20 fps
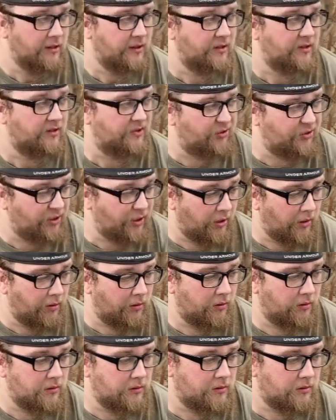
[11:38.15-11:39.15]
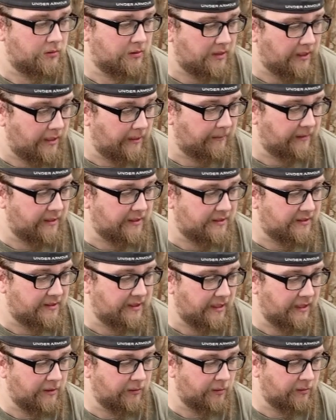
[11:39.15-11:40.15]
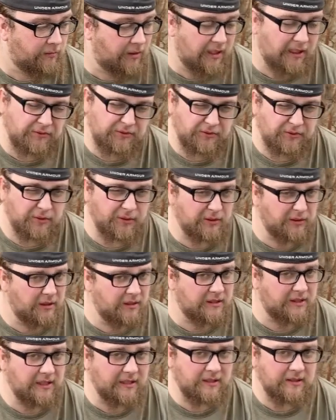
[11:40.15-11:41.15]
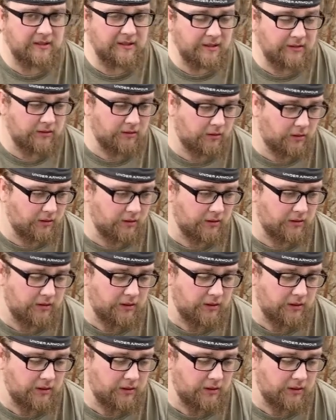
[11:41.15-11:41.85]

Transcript: So with that being said, we might have to throw the dart together and take the dart.